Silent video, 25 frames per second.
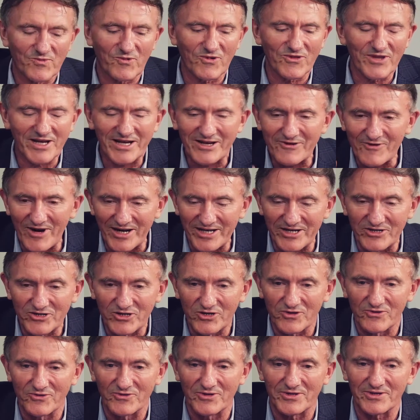the
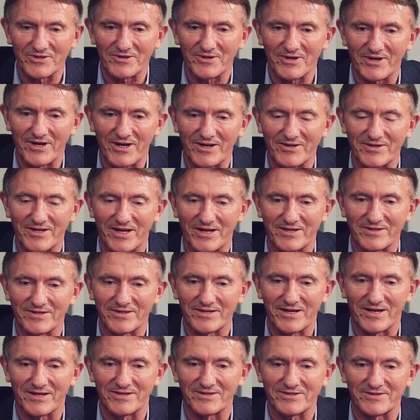gratitude
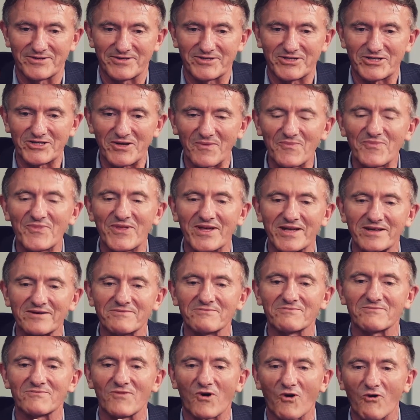and
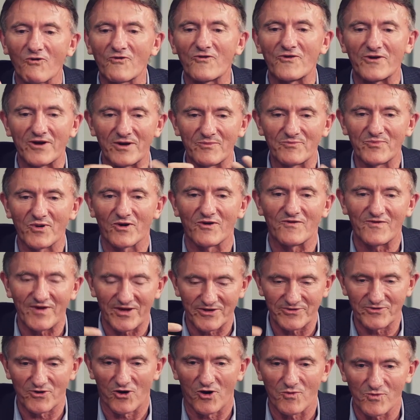something over and above
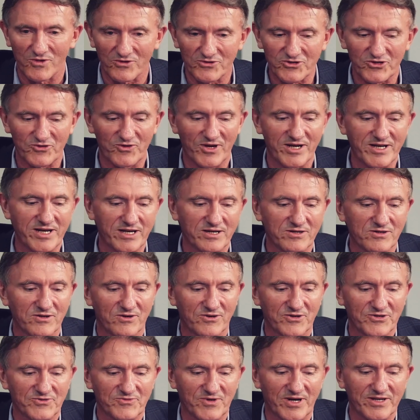a normal training
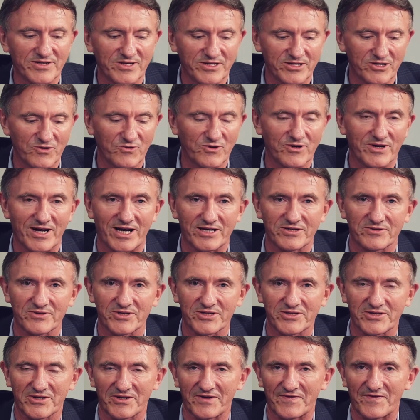course, right? That you were
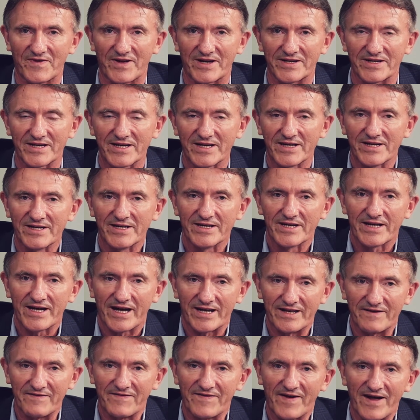actually certified.
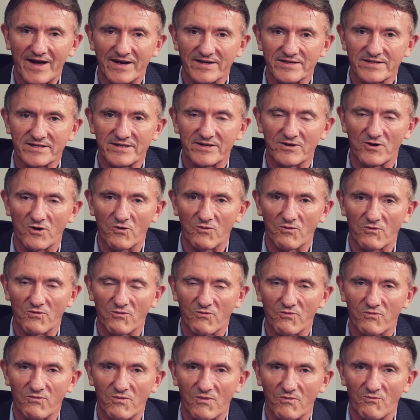And in fact,
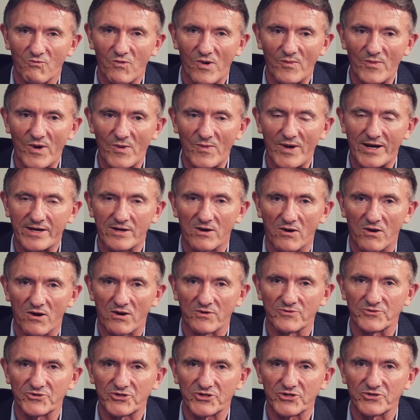when we went
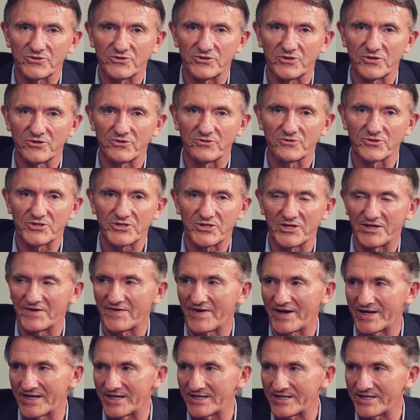on to do Certified